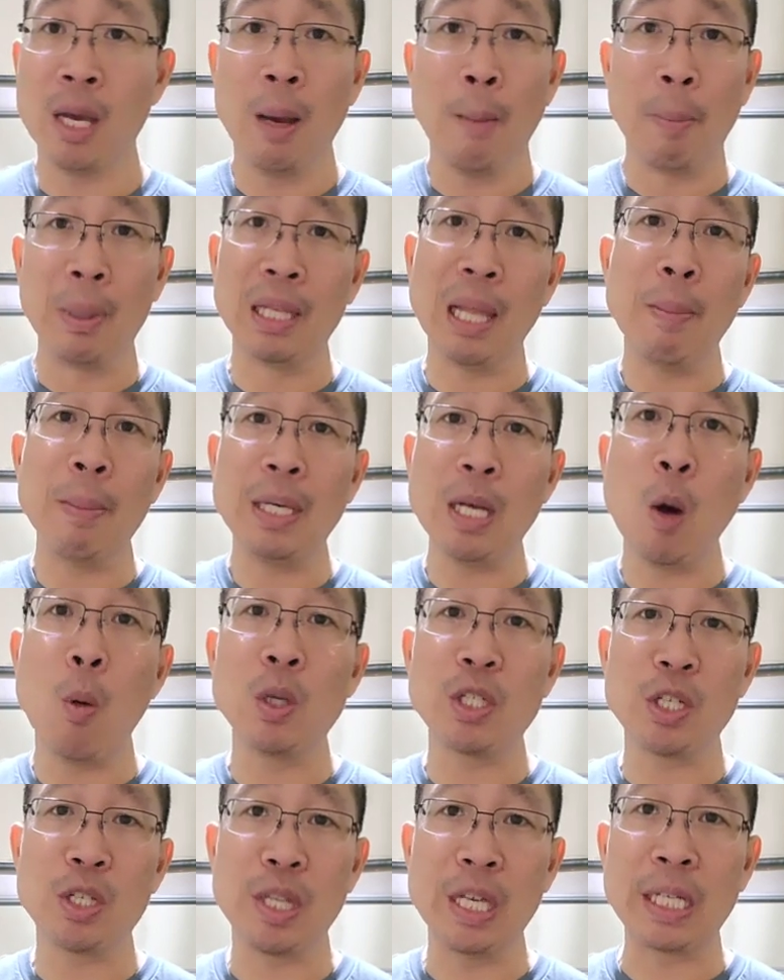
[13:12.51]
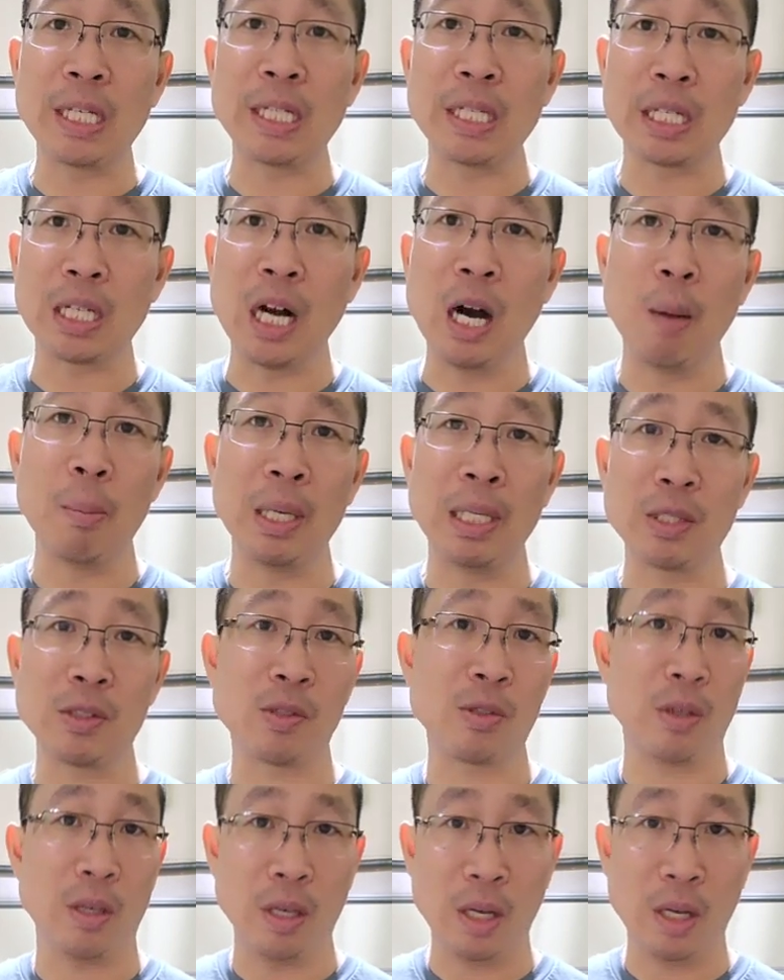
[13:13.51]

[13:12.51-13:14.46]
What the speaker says: But let me know what you think in the comments.